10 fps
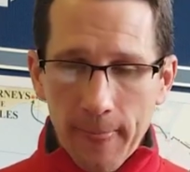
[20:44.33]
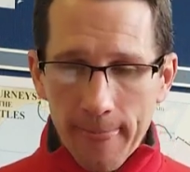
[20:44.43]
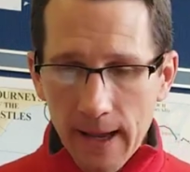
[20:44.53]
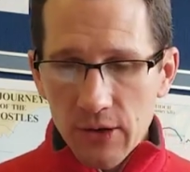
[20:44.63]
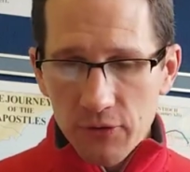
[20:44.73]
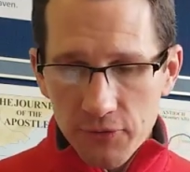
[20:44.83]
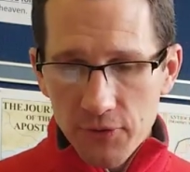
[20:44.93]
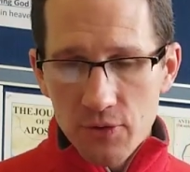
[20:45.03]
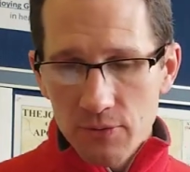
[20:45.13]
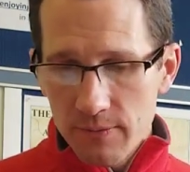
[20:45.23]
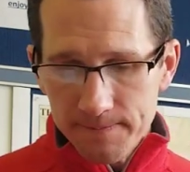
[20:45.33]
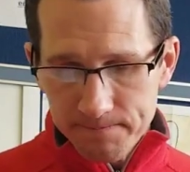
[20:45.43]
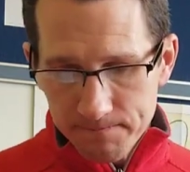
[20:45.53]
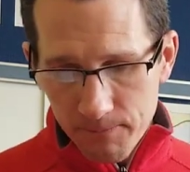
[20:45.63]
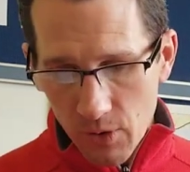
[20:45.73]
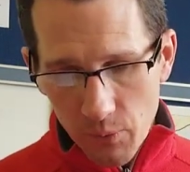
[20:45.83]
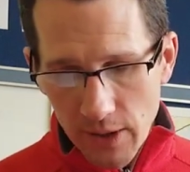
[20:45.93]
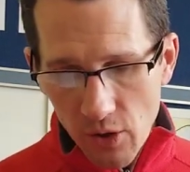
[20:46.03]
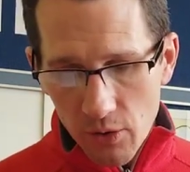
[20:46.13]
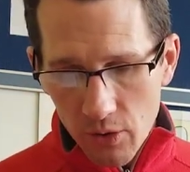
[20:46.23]
That is fruit. We
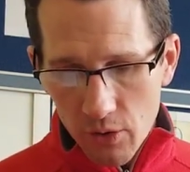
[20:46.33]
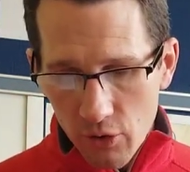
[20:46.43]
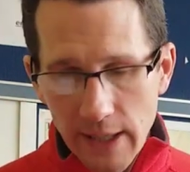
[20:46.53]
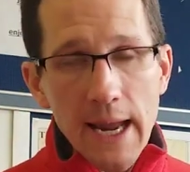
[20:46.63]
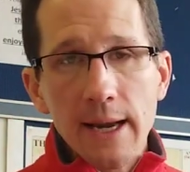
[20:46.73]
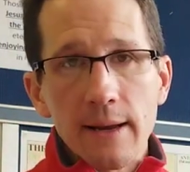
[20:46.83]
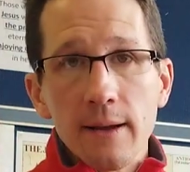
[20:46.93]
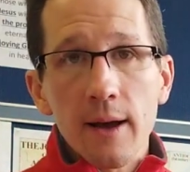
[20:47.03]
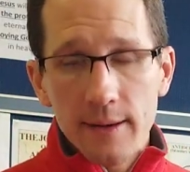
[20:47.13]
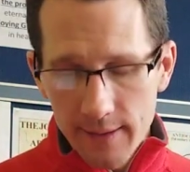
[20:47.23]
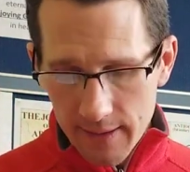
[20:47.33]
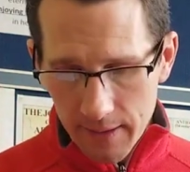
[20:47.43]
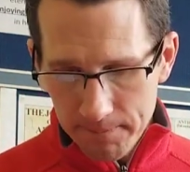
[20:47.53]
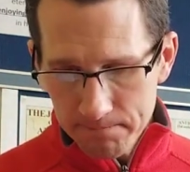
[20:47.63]
don't create it. God did.